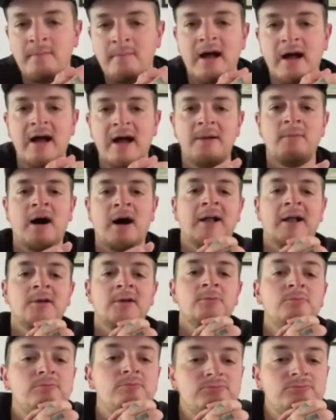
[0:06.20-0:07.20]
I'm
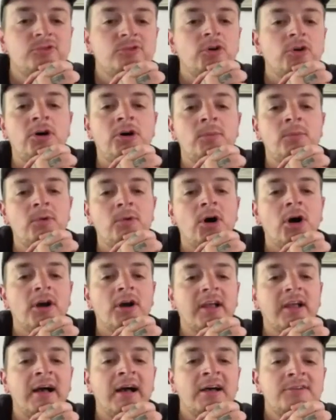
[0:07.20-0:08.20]
Adam from
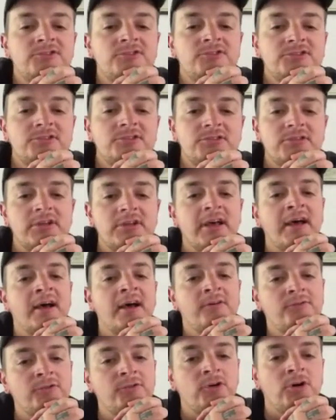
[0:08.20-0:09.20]
Archives,
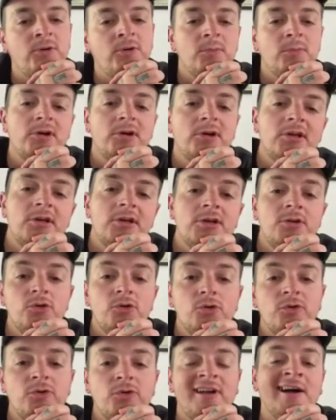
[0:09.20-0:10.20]
from
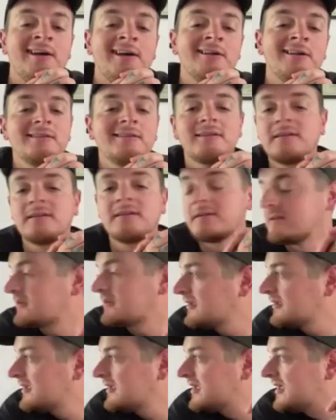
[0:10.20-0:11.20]
Northern Ireland,
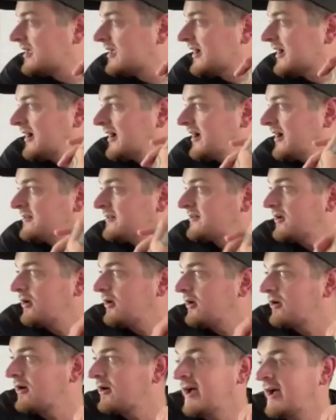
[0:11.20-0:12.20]
and
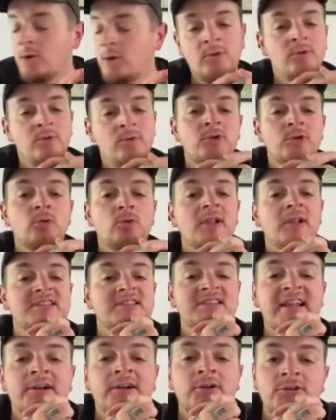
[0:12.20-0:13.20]
our album No Bliss
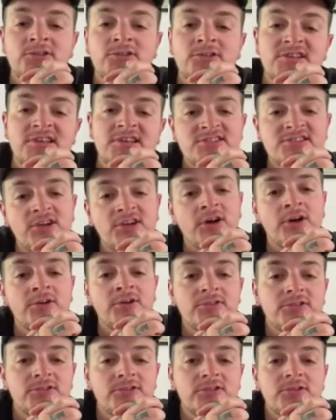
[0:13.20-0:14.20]
In Ignorance is
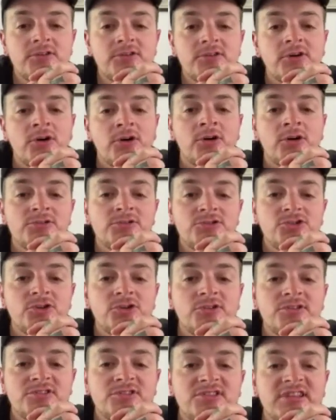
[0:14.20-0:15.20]
out on
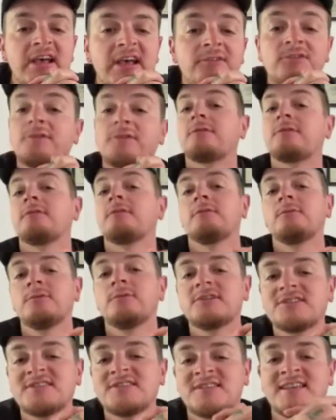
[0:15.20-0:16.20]
June 7th,
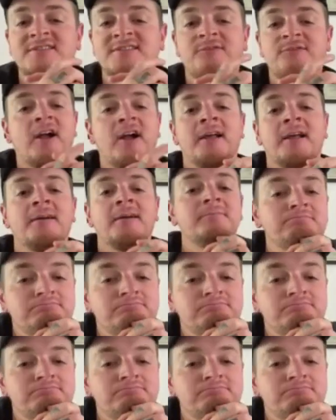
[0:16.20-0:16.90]
which is this Friday.